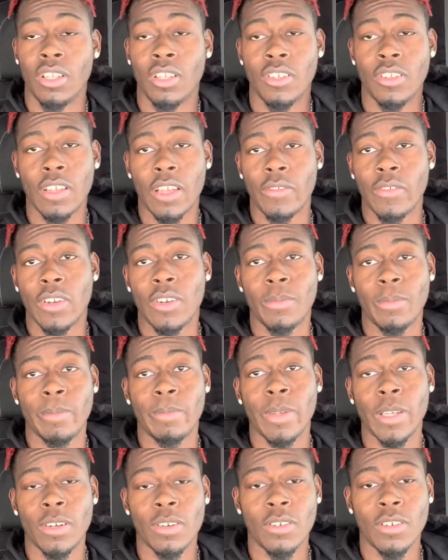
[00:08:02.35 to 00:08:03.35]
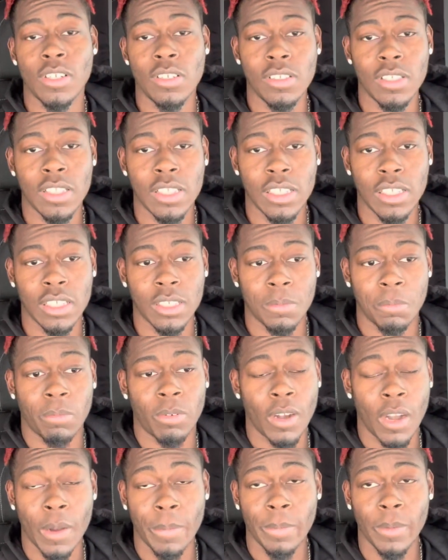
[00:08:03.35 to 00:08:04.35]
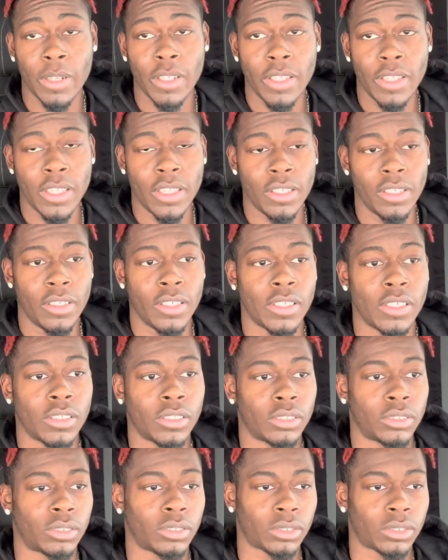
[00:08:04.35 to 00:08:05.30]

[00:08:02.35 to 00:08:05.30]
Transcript: you haven't been doing those things properly, you know,